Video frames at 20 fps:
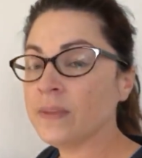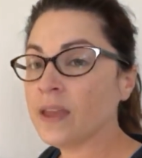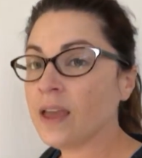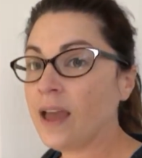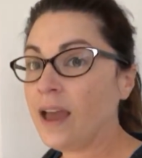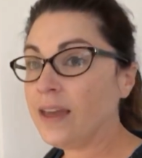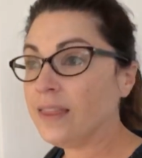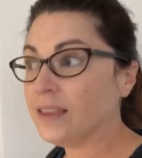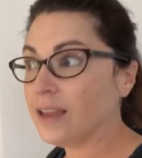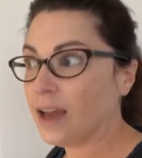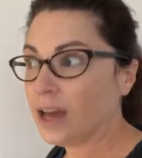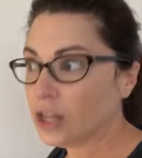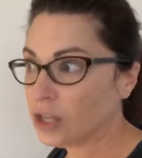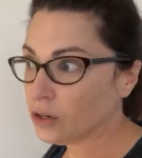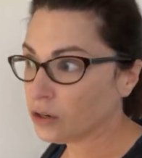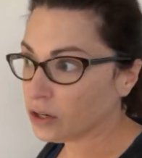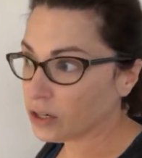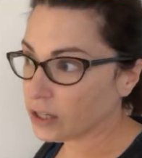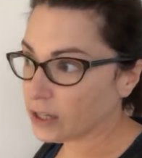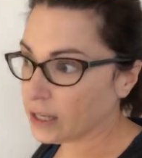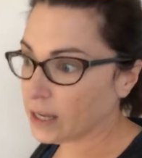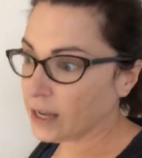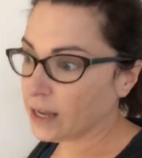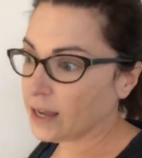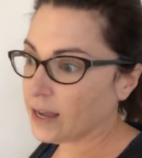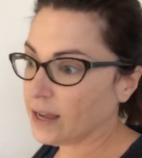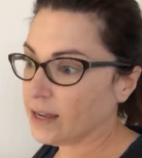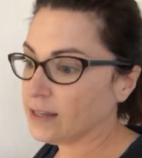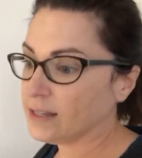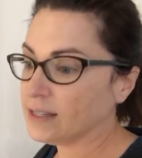And the other good
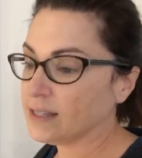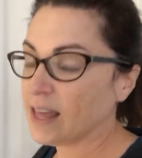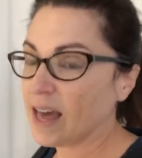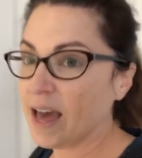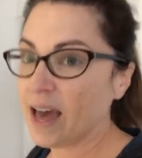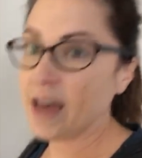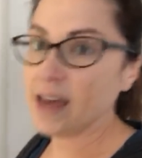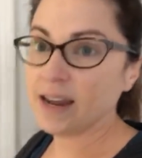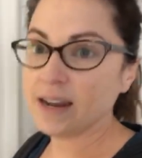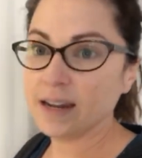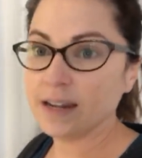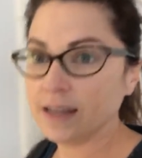thing is that